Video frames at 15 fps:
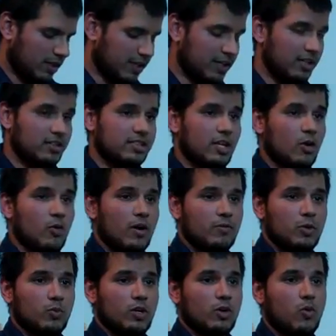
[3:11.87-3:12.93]
It is,
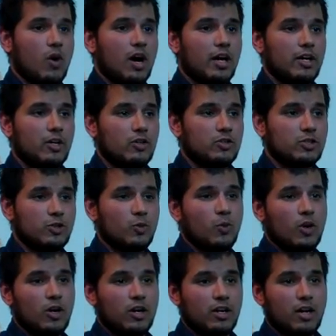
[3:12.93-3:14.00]
however, required to
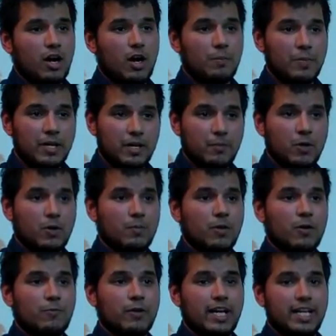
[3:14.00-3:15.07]
work a minimum
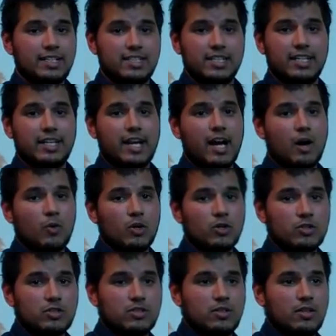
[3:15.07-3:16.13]
of 18
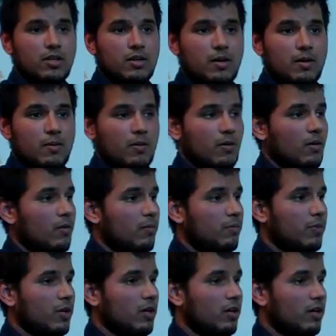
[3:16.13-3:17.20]
hours,
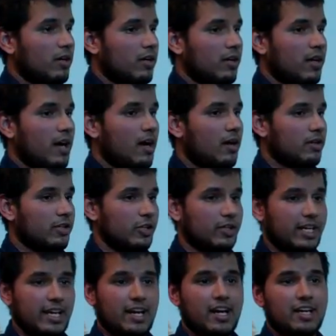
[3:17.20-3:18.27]
but you
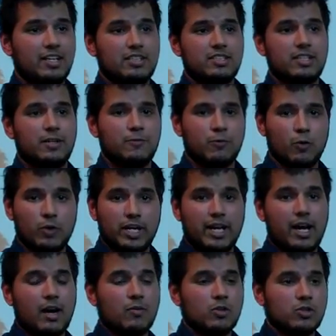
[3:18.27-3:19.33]
cannot exceed 40
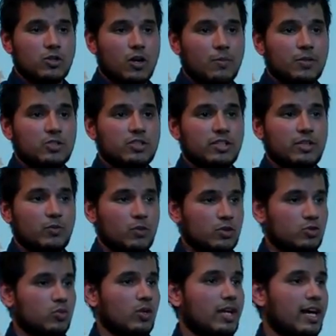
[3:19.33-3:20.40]
hours, obviously,
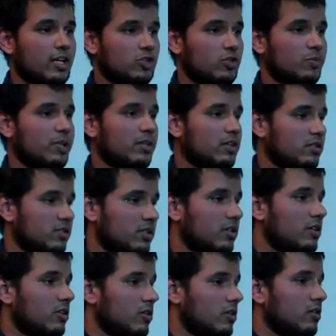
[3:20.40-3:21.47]
which would actually be
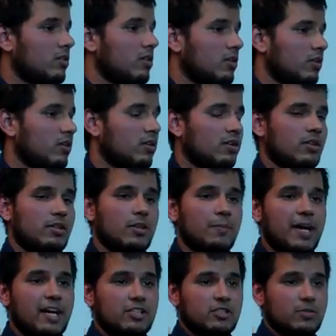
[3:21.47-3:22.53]
considered the
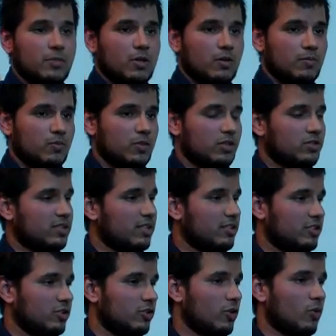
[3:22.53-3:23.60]
maximum,
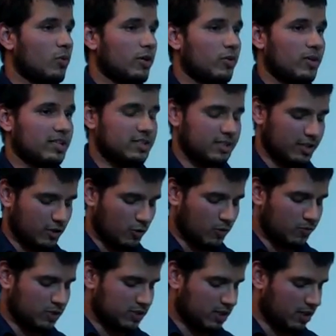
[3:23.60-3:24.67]
since you don't want to exceed
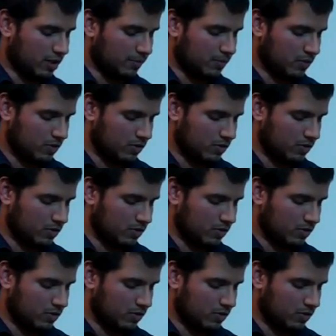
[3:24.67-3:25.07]
overtime.